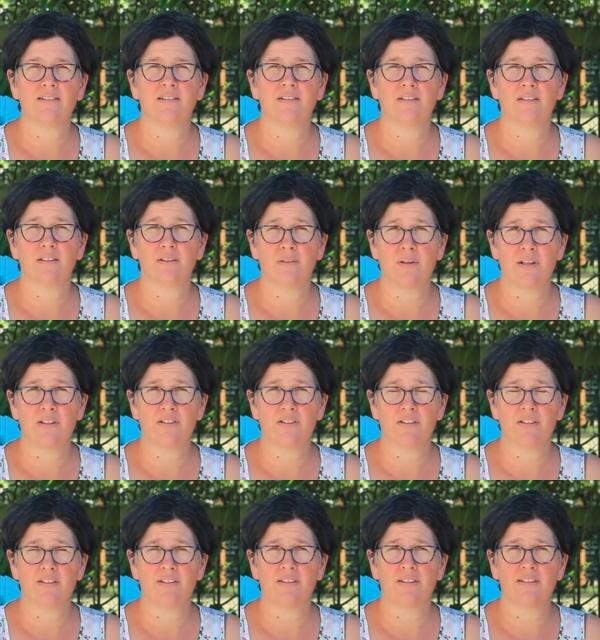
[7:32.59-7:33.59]
to the
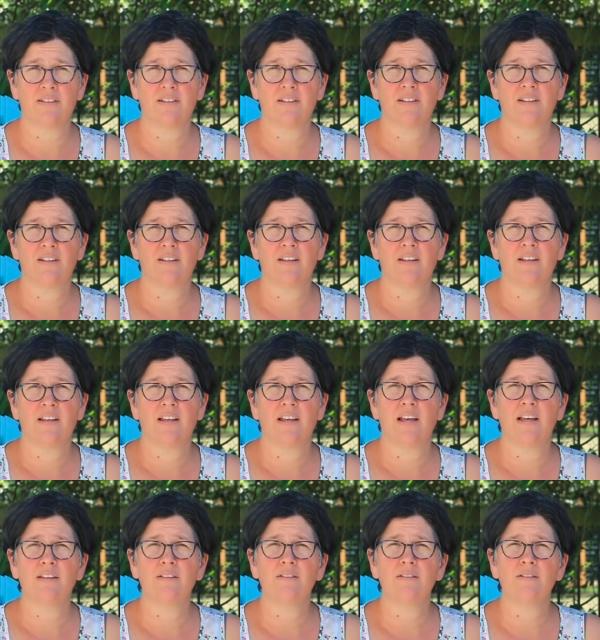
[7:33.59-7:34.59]
question
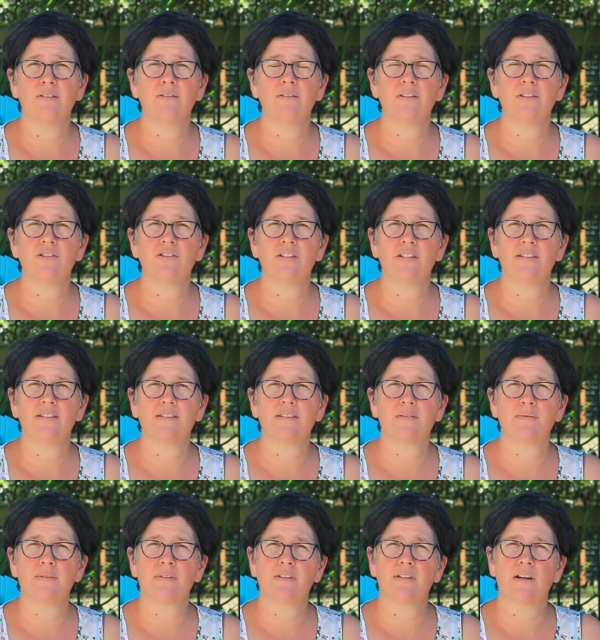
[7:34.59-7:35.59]
and knew that
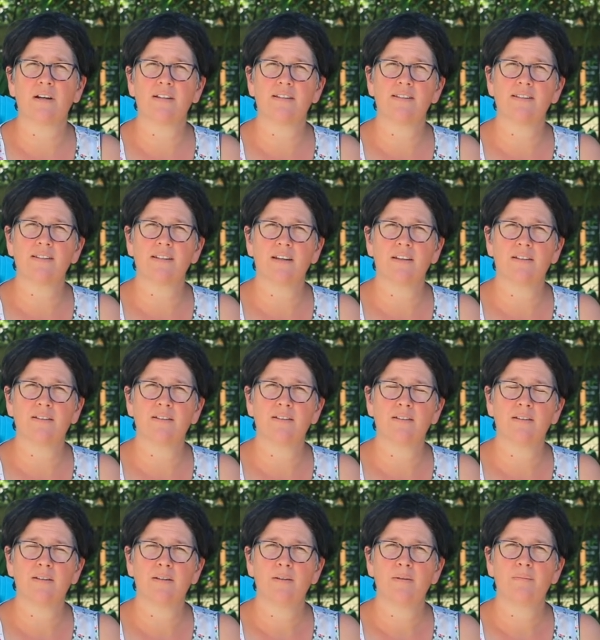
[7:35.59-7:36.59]
Jesus was God's son
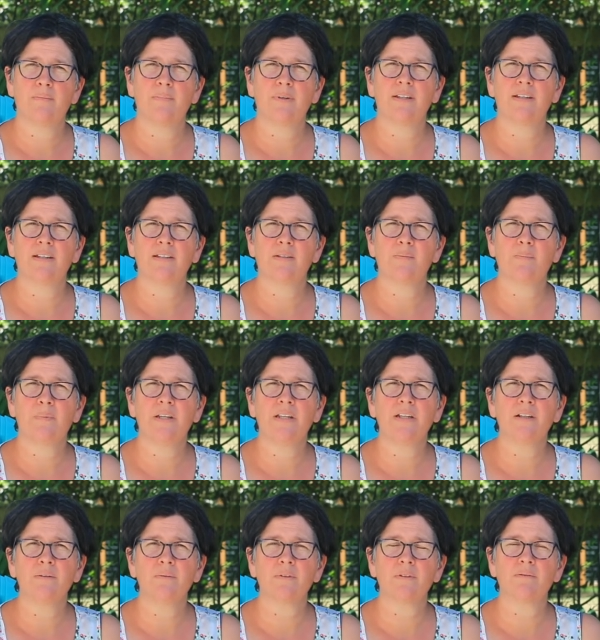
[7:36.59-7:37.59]
because
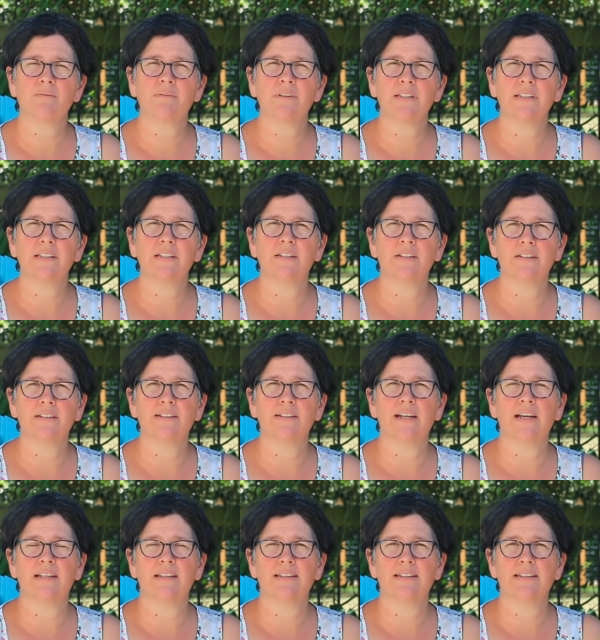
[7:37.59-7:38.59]
Peter was really good
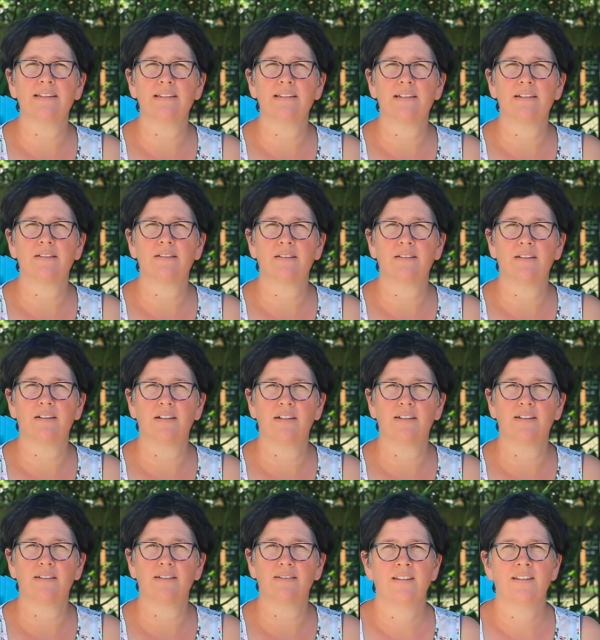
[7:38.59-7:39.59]
at listening to
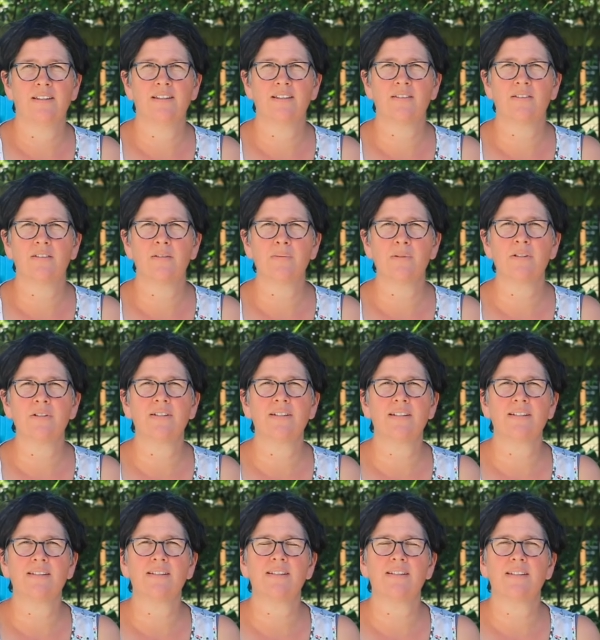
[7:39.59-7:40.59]
God. The scripture
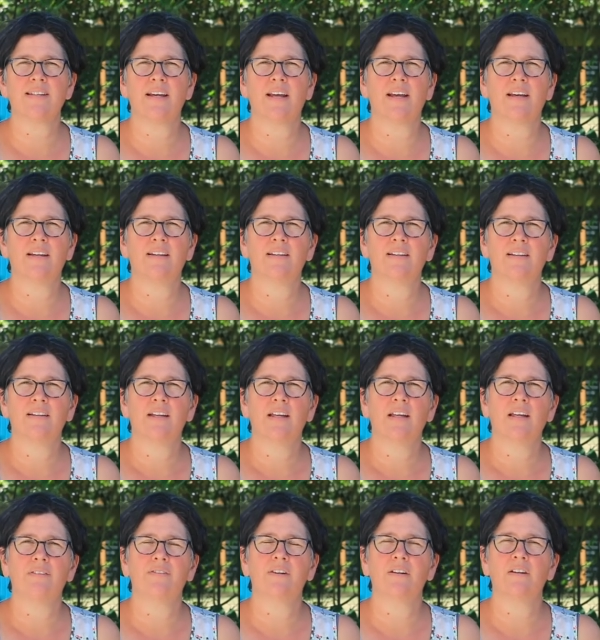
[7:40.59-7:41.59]
doesn't say
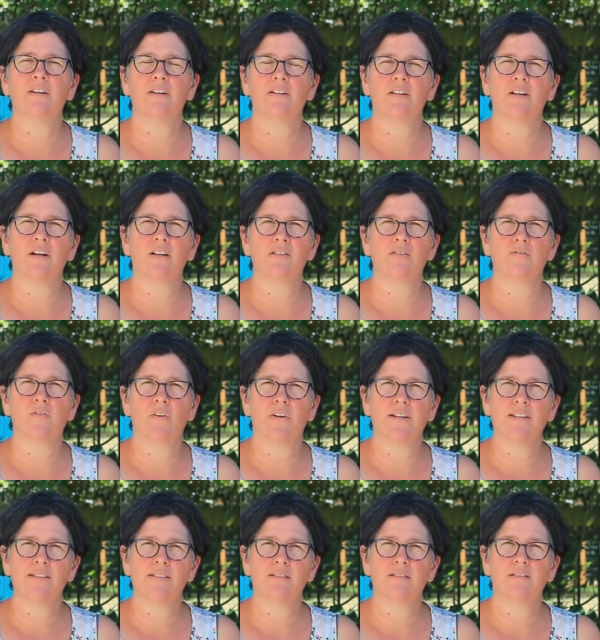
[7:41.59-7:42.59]
if he heard God's
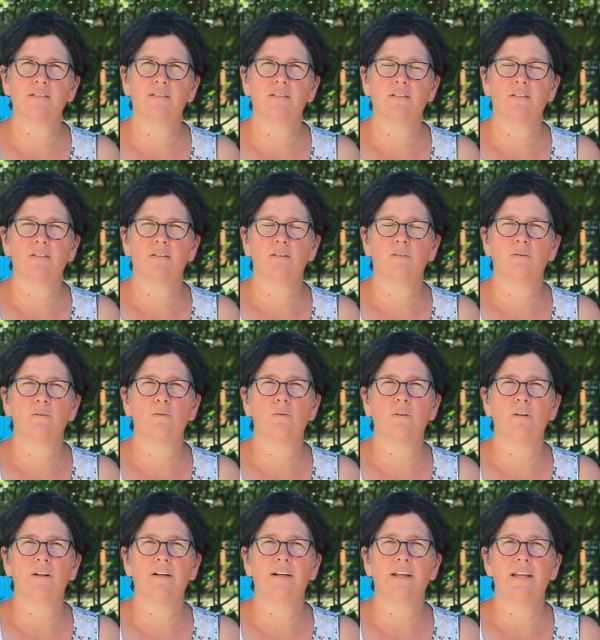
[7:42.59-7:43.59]
voice,
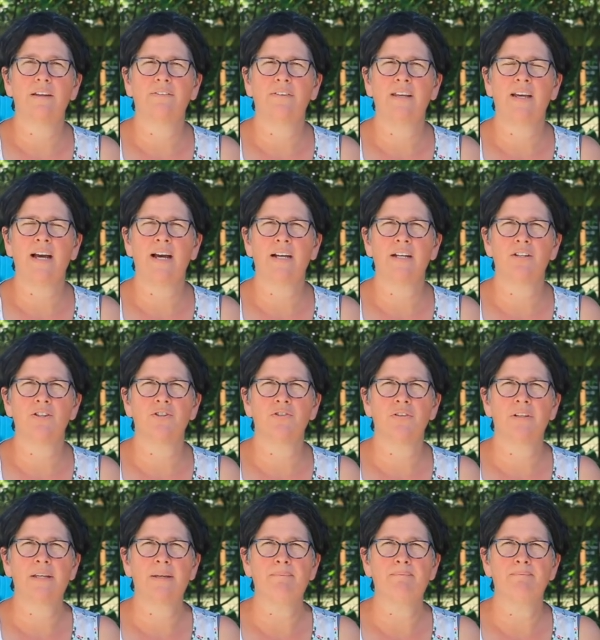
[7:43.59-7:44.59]
or if he had a
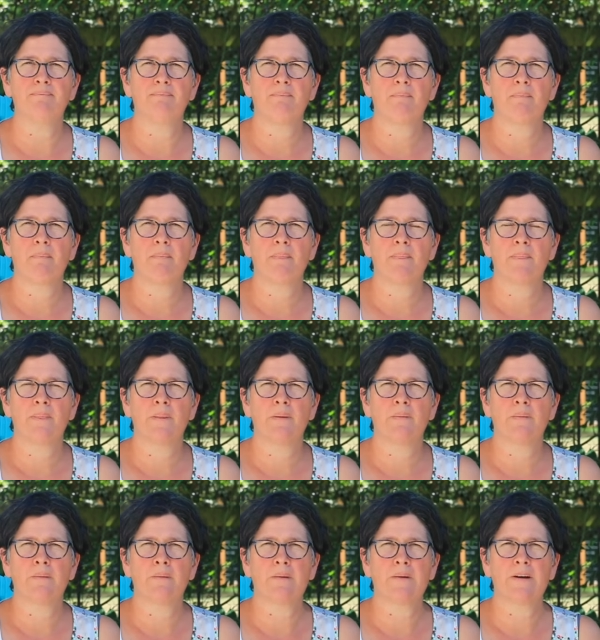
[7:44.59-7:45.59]
dream,
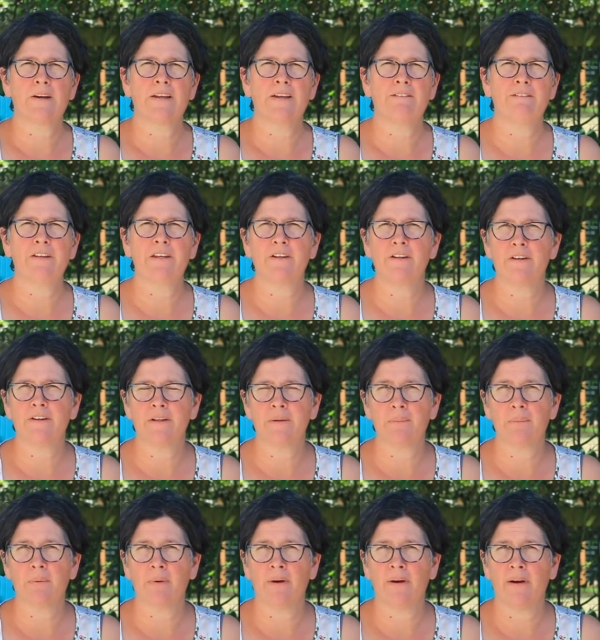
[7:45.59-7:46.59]
or if he heard
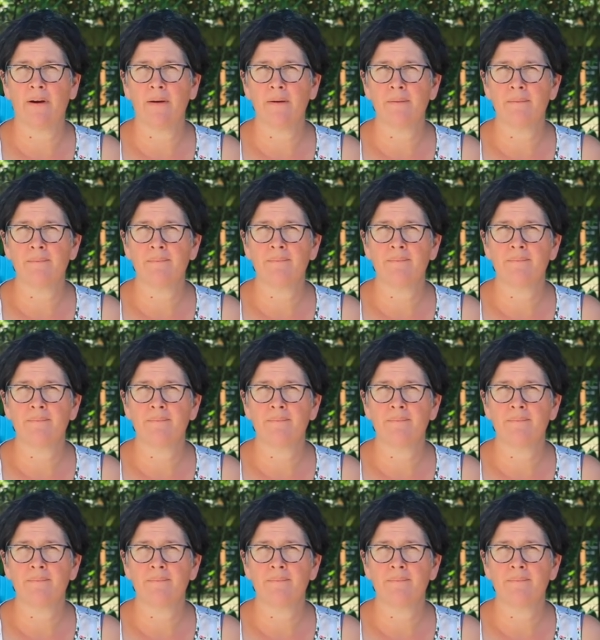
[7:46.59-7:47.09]
in prayer,